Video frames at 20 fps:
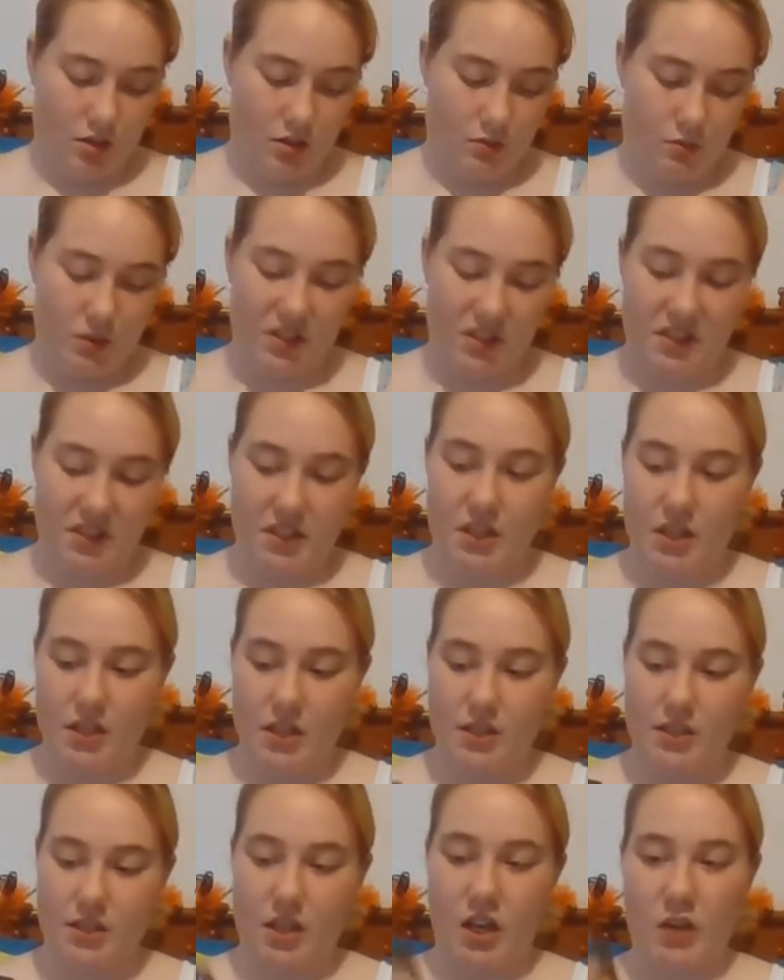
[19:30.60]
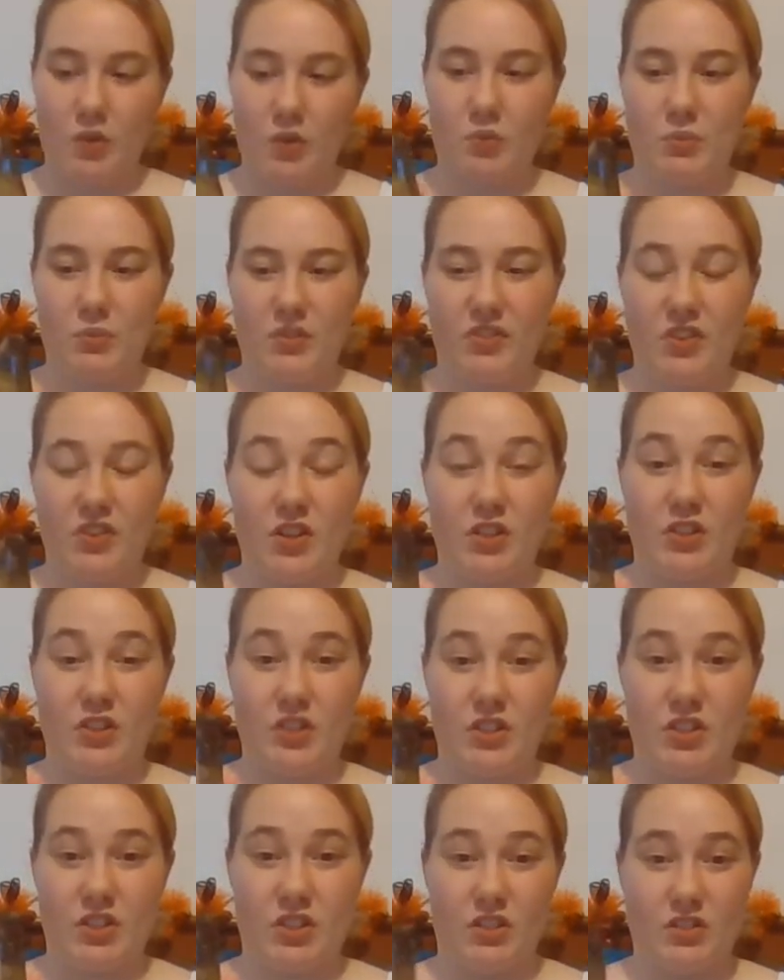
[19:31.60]
with this, I would prefer
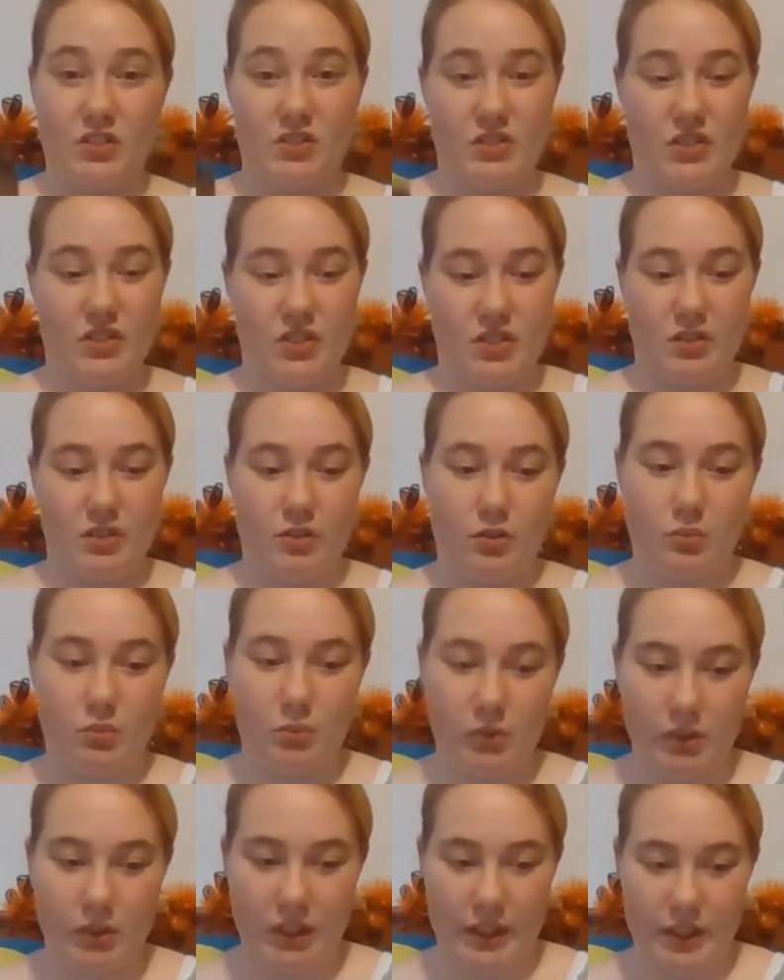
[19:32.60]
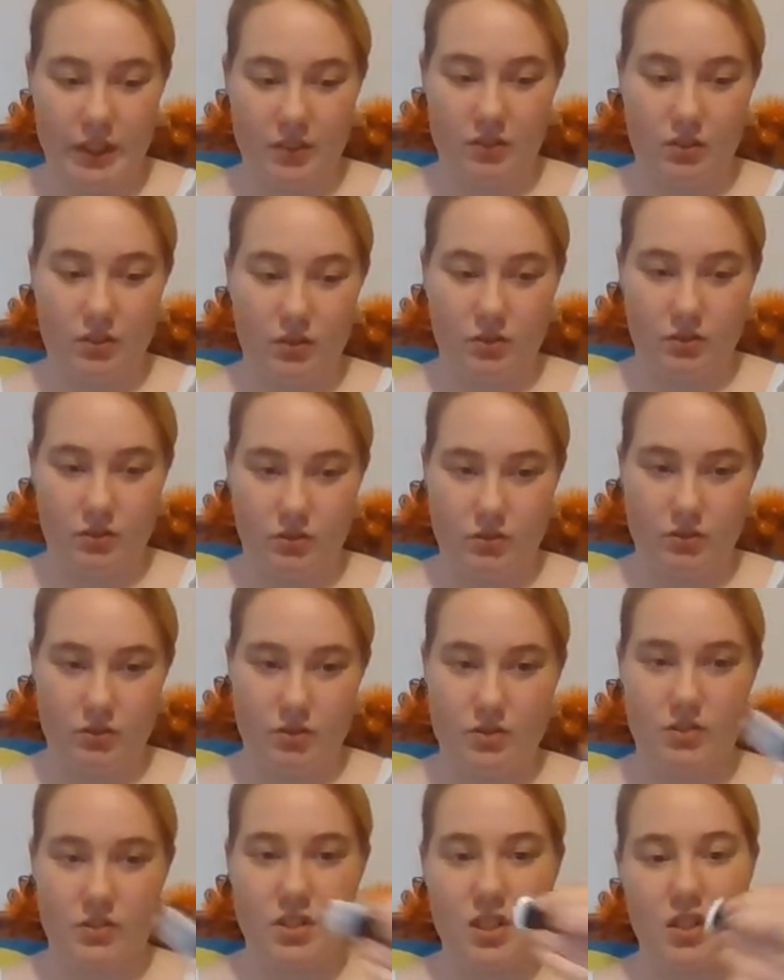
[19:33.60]
just to use the normal head, not
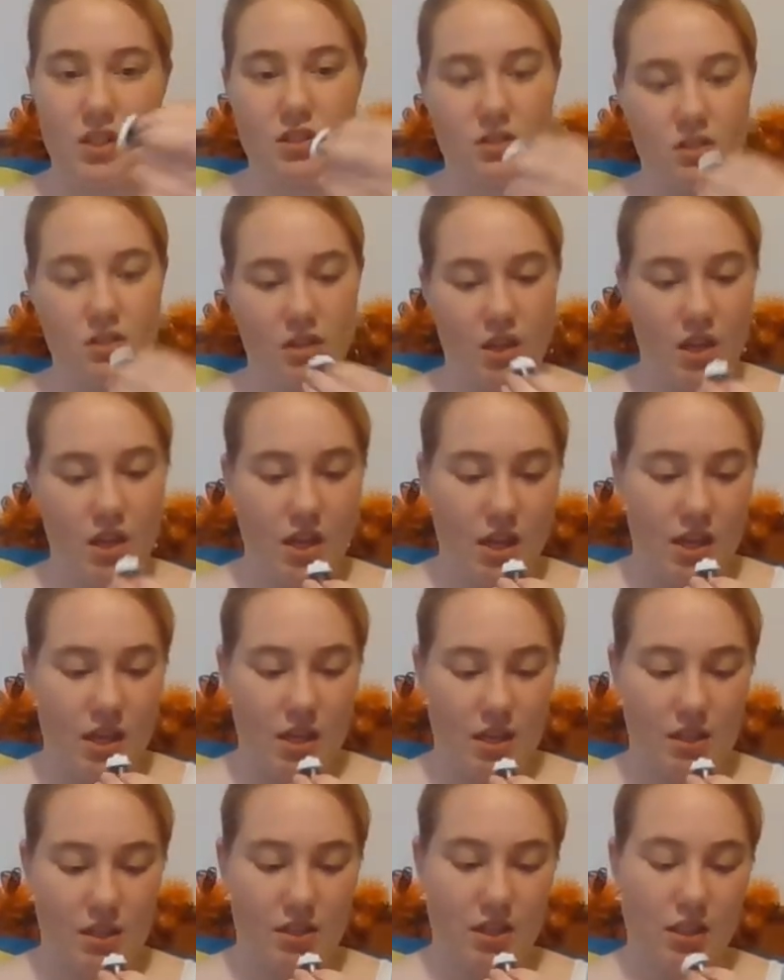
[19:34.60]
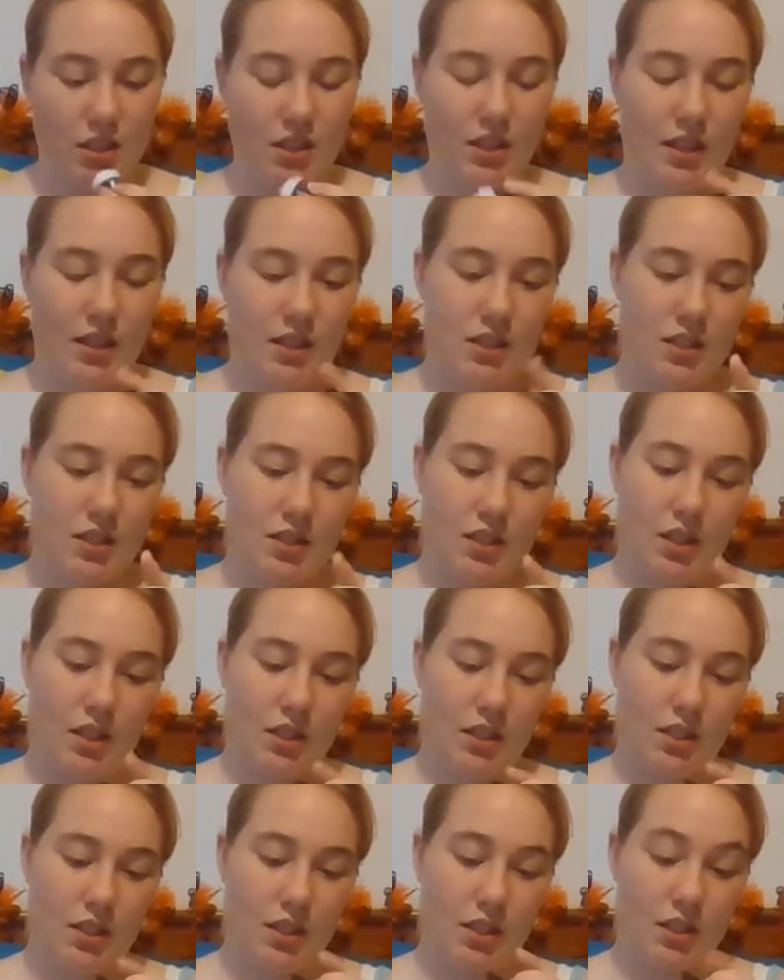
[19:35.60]
use this. It didn't get
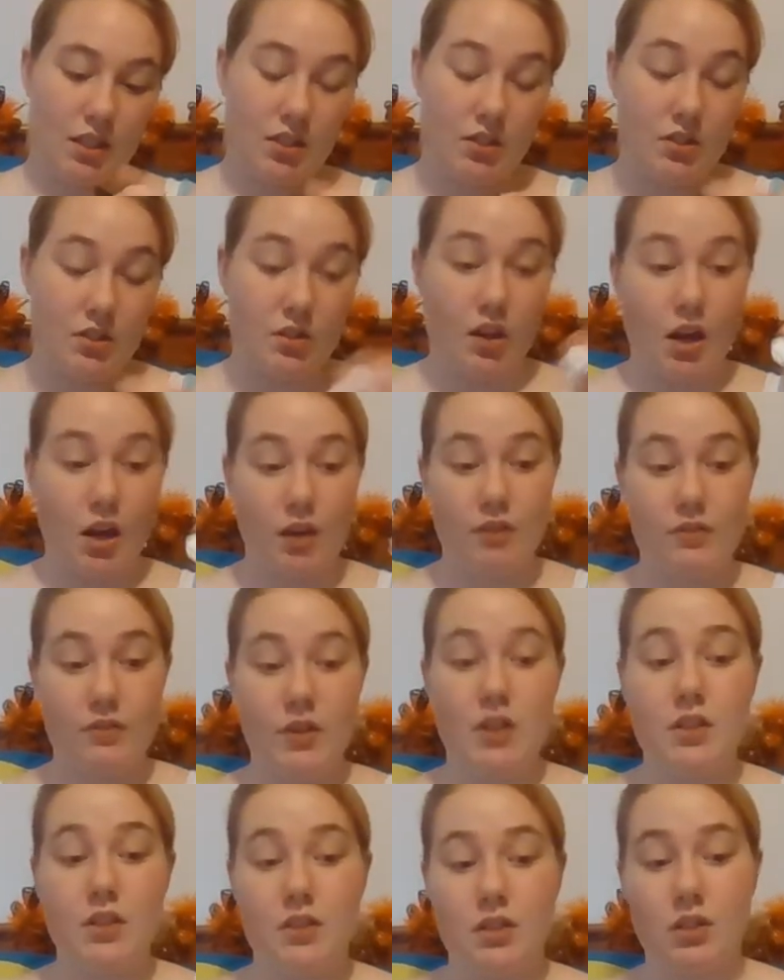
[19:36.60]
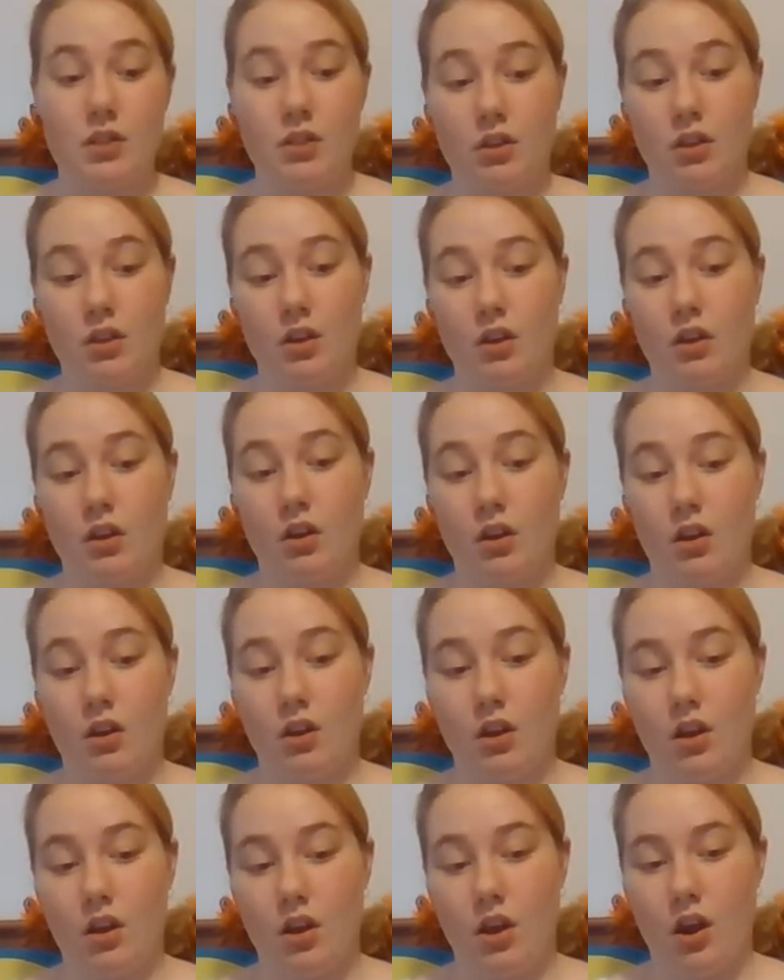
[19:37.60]
stuck inside of it.
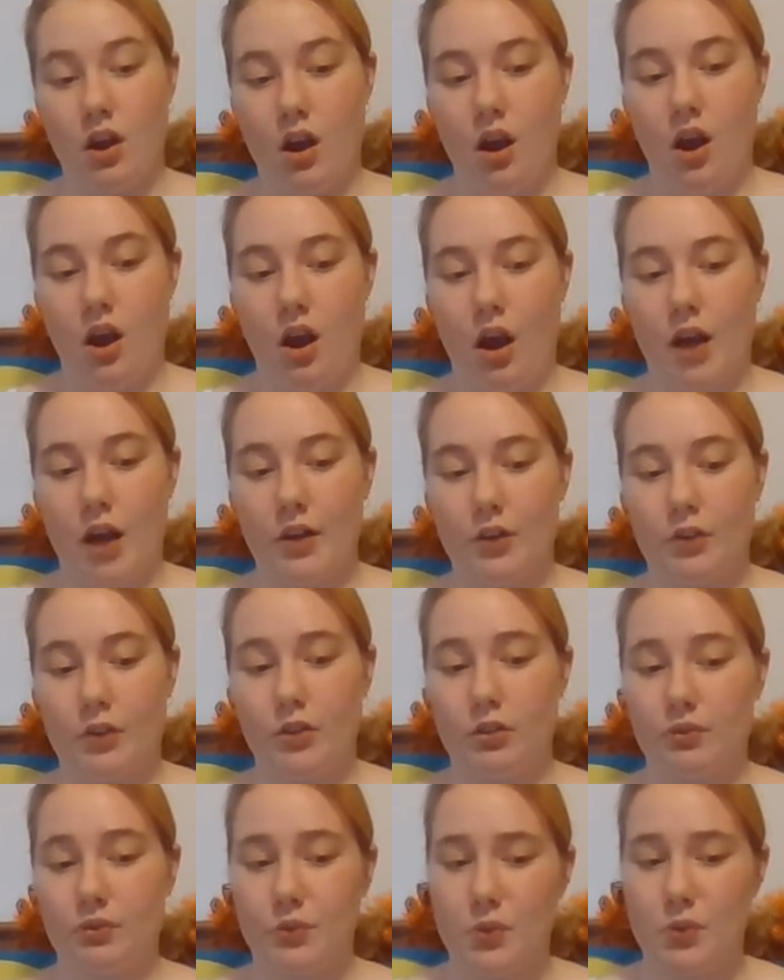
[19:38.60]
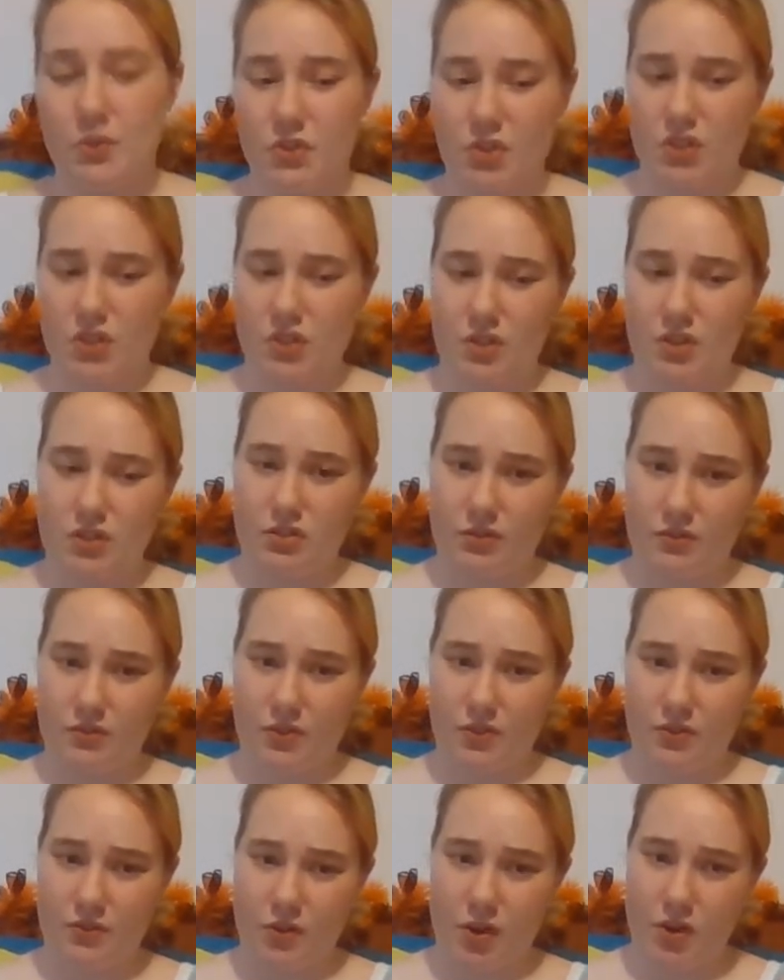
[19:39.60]
I don't know if it was just because of
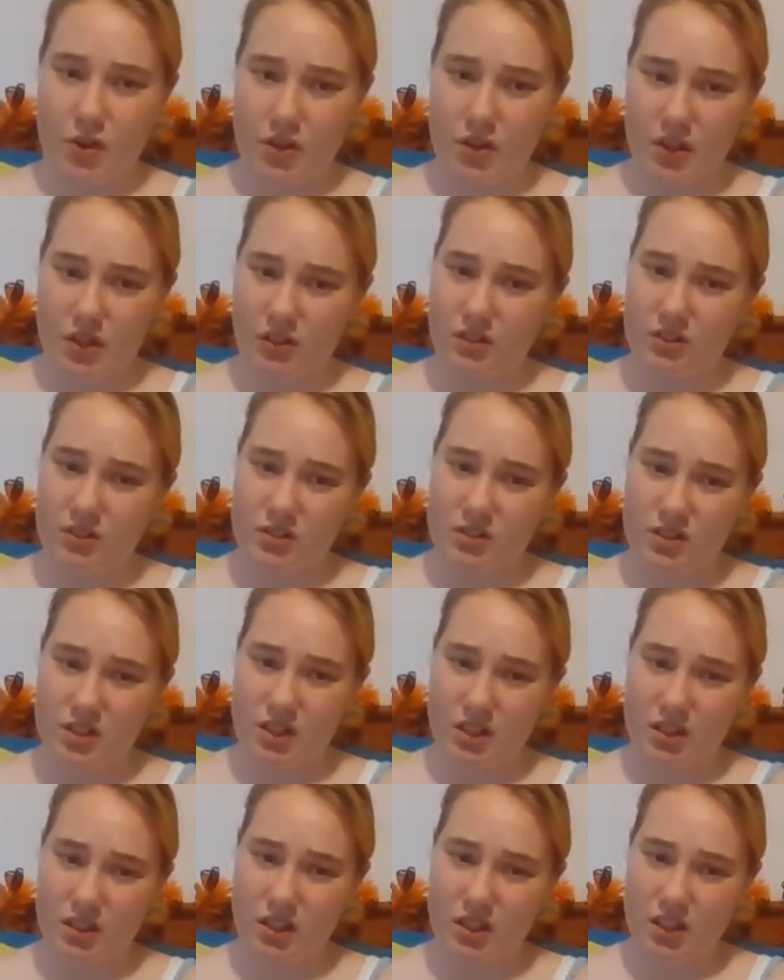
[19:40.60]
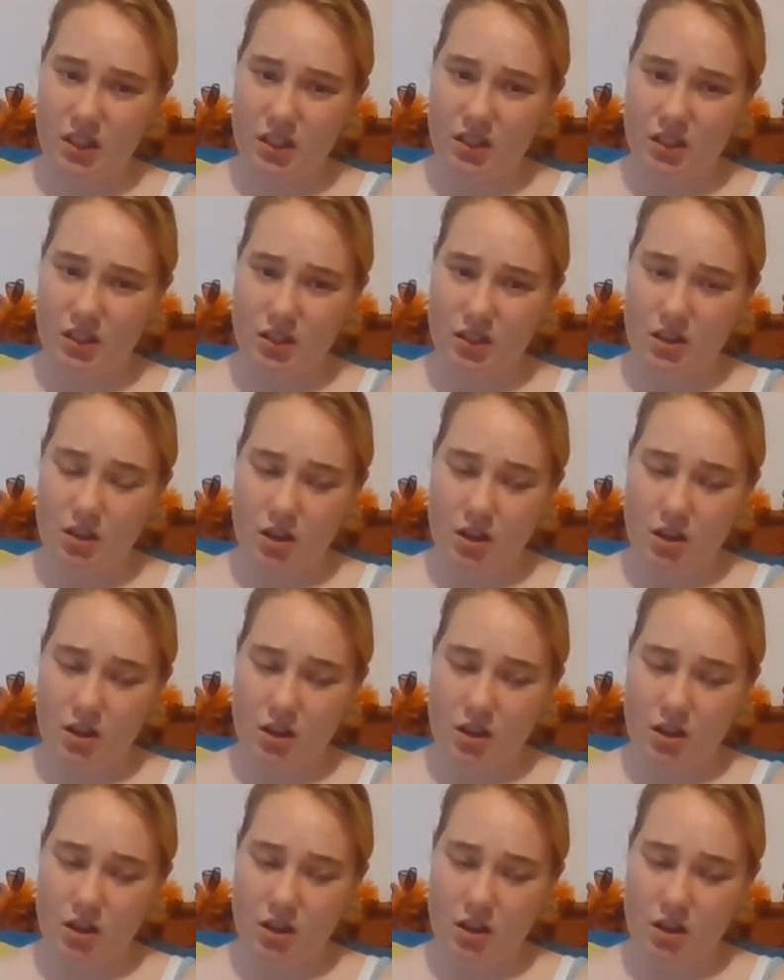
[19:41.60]
the fur that it got stuck in.